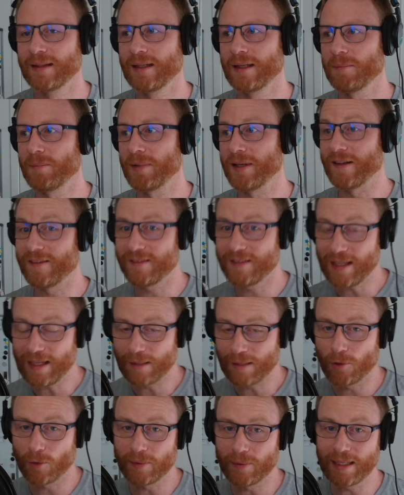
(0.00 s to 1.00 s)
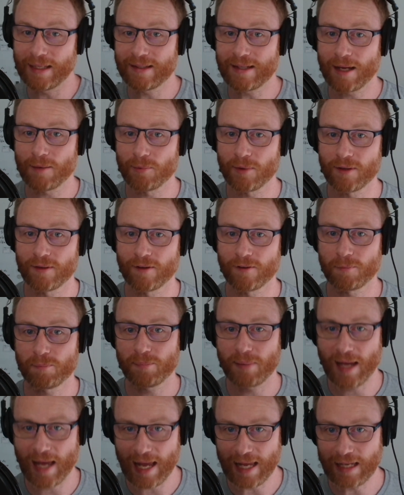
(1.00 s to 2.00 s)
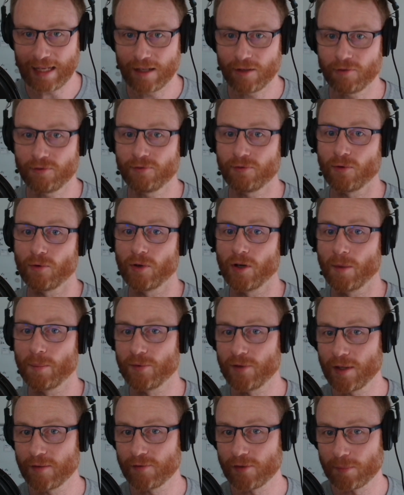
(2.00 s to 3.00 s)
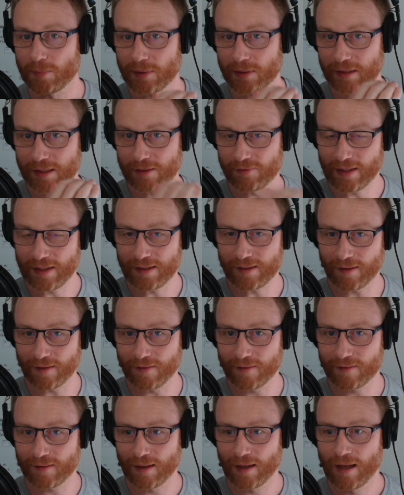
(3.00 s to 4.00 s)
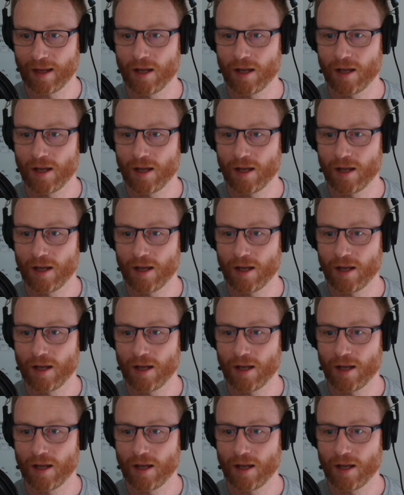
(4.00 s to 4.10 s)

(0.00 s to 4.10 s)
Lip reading: But instead, what we end up with is paying for observability vendors